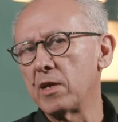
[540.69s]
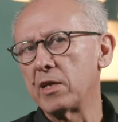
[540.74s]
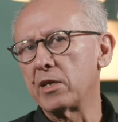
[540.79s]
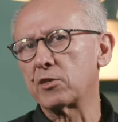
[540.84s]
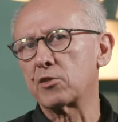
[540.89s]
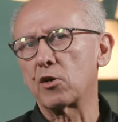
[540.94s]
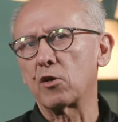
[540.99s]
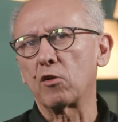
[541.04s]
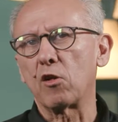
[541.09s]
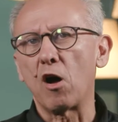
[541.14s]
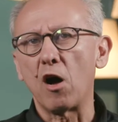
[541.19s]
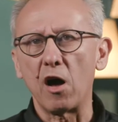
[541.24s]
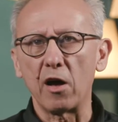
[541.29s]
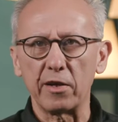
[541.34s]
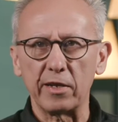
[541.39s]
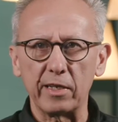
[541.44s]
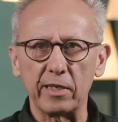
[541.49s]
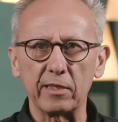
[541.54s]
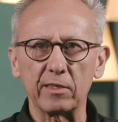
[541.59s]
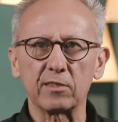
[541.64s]
internal
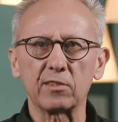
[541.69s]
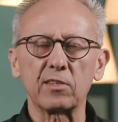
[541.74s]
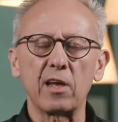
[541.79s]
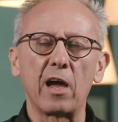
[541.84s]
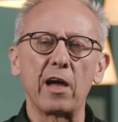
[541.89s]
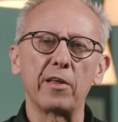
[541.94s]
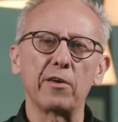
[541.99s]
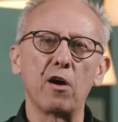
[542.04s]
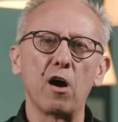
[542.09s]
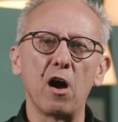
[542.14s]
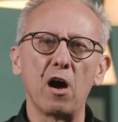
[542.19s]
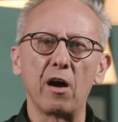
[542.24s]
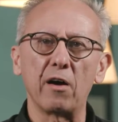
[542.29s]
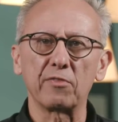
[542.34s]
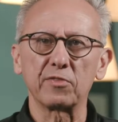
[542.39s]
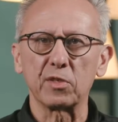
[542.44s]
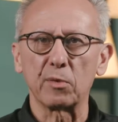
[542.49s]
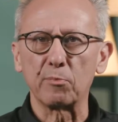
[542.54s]
audit, sign-offs,